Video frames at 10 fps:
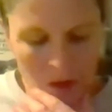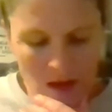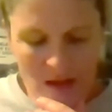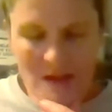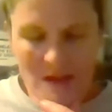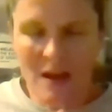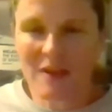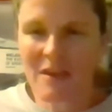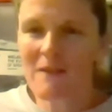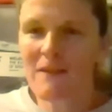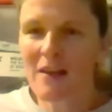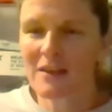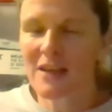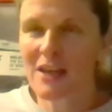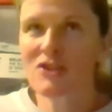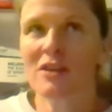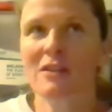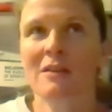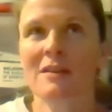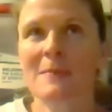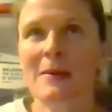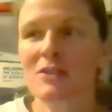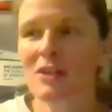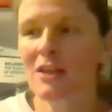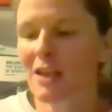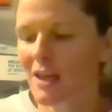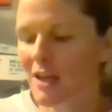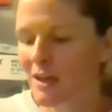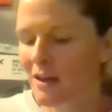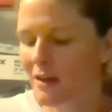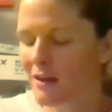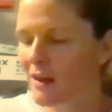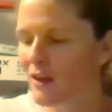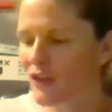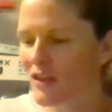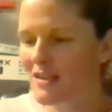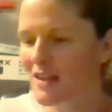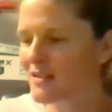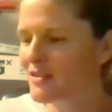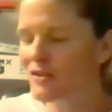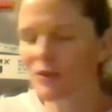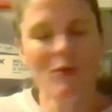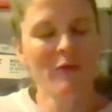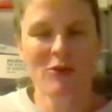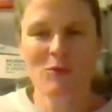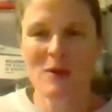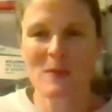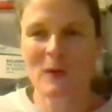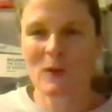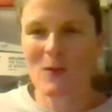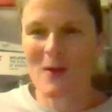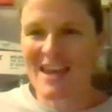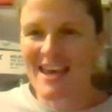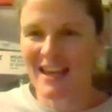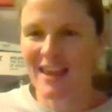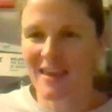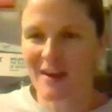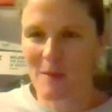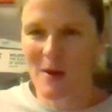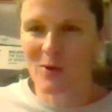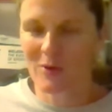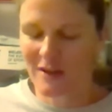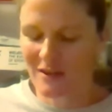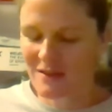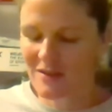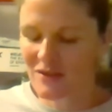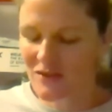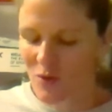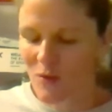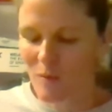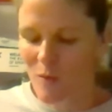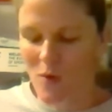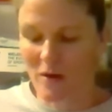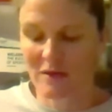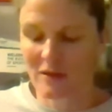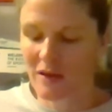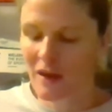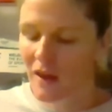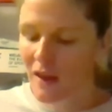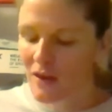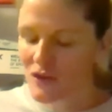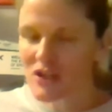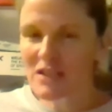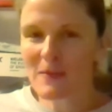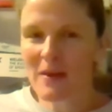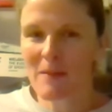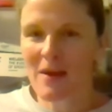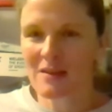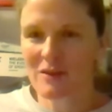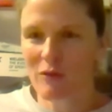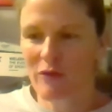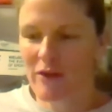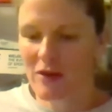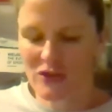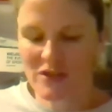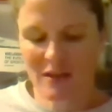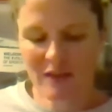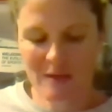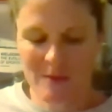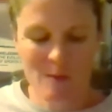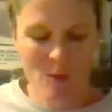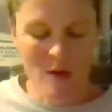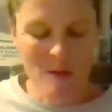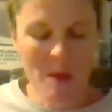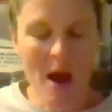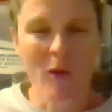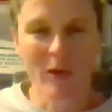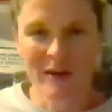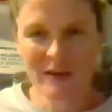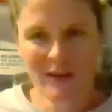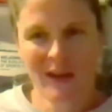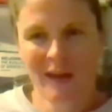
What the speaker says: It is, I think validation, especially in a illness that so few people know anything about, is so important. Just makes you feel just a little bit more empowered,